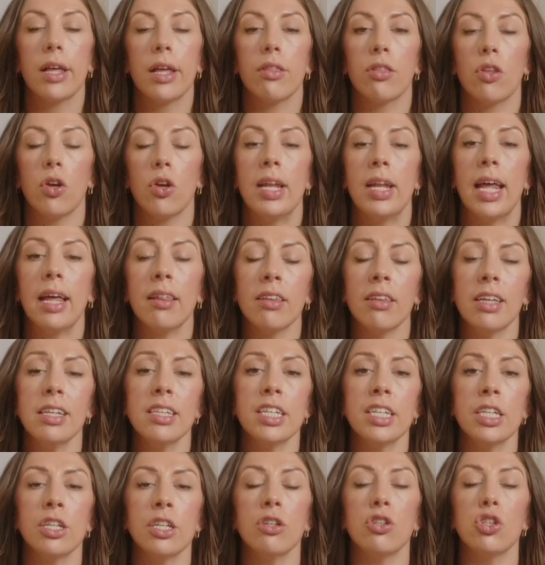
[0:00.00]
So let's
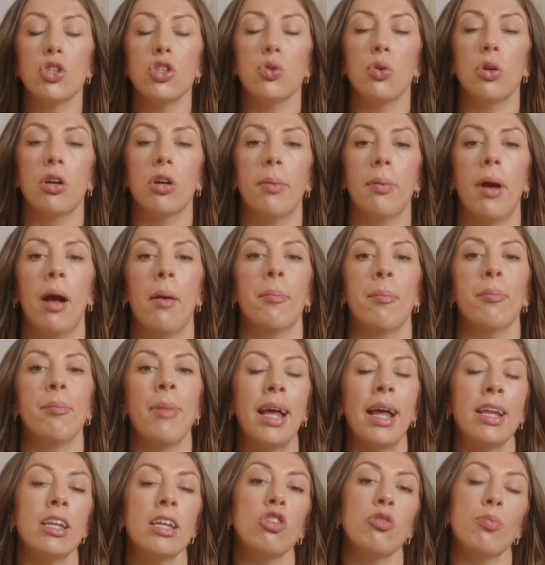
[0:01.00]
continue to talk about
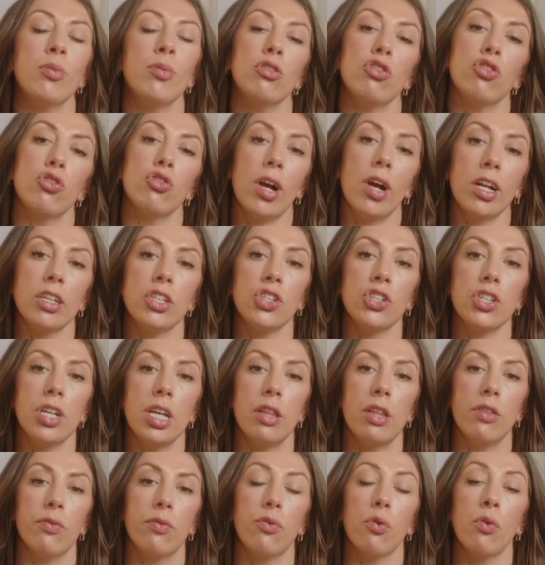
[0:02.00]
management
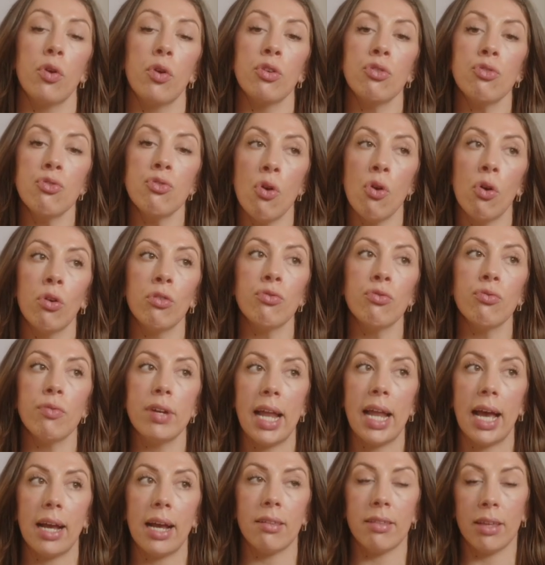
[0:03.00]
strategies for a
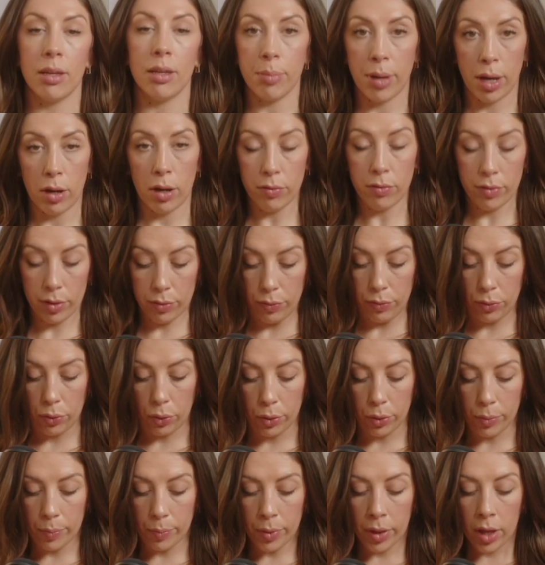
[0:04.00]
non-relaxing pelvic
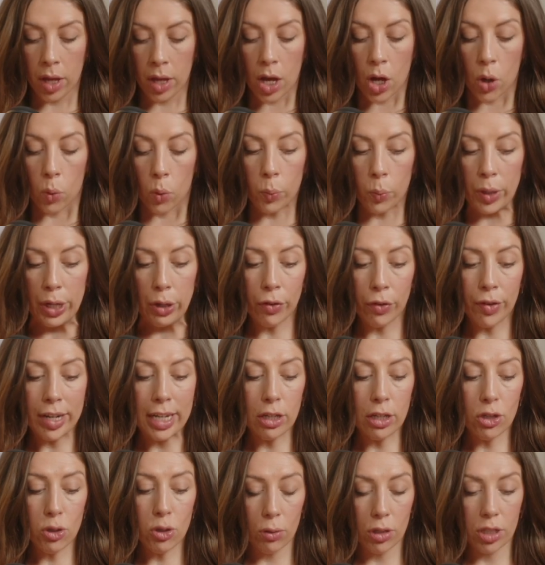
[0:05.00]
floor. We
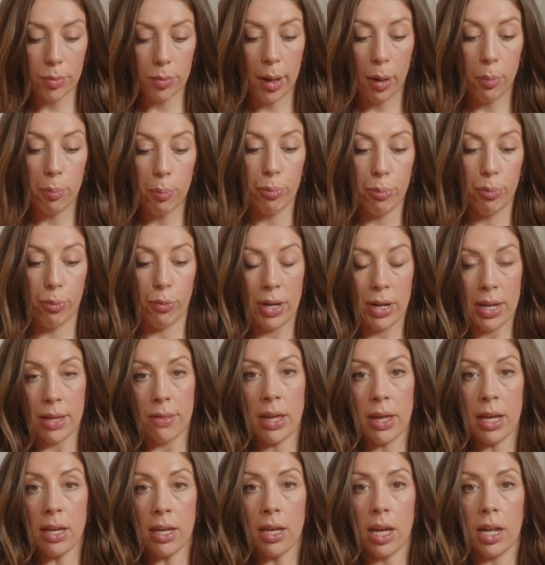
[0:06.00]
already talked about
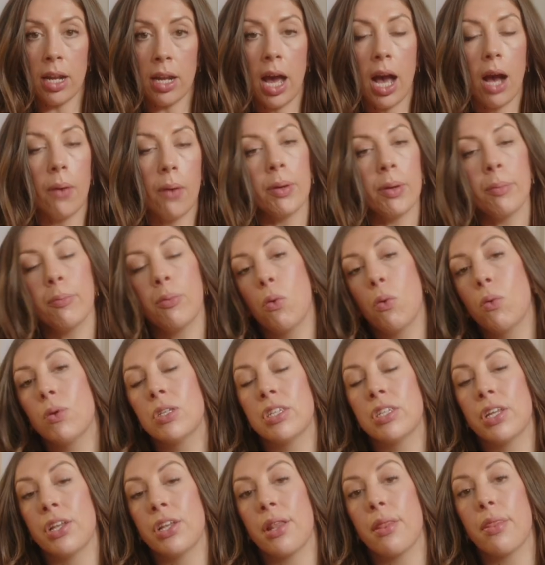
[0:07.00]
breathing and how
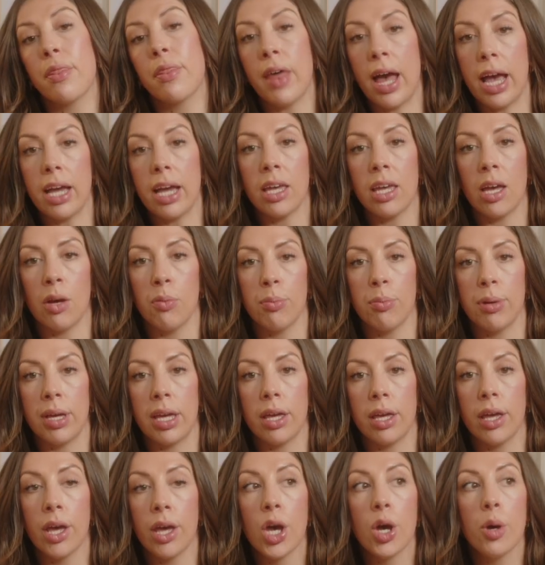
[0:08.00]
important that can
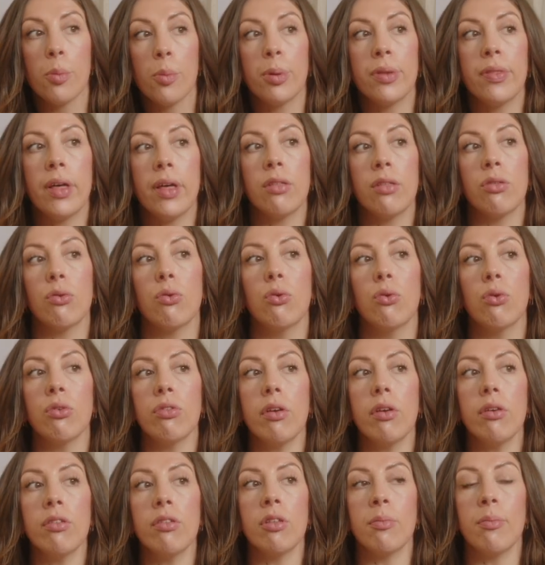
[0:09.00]
be, but there's
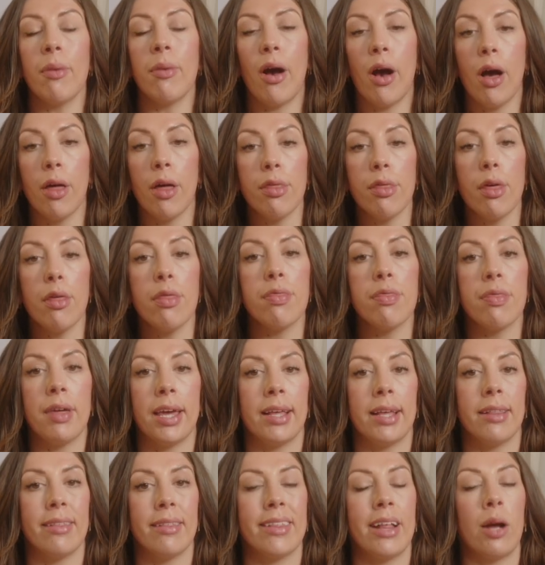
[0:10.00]
also some other
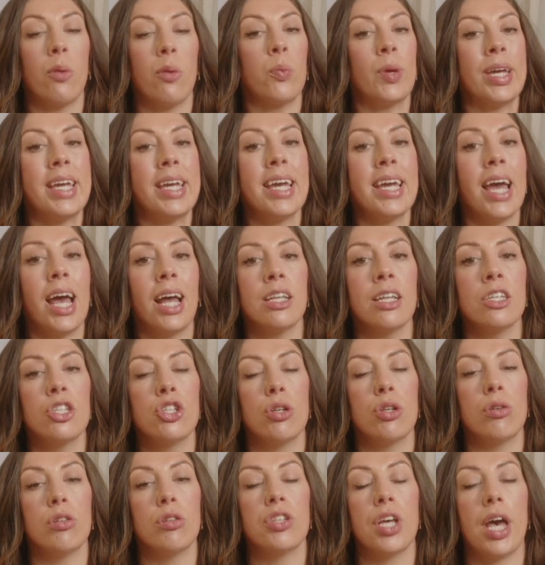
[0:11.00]
things that we can
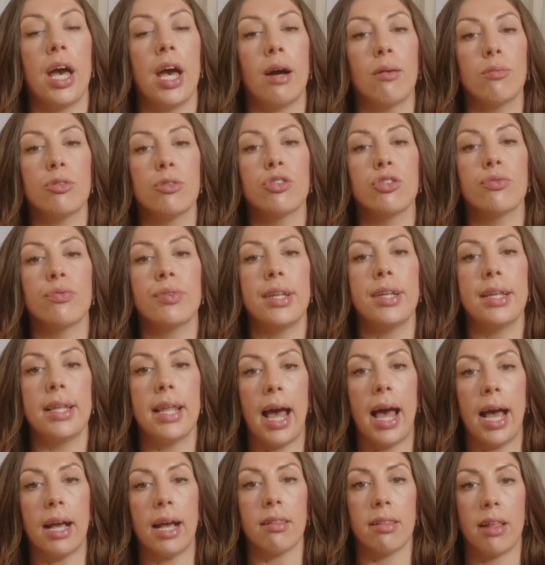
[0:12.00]
do to help to
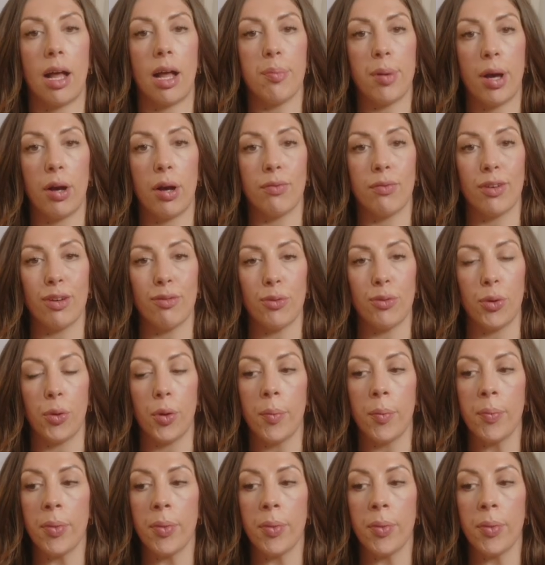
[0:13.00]
relax that pelvic floor.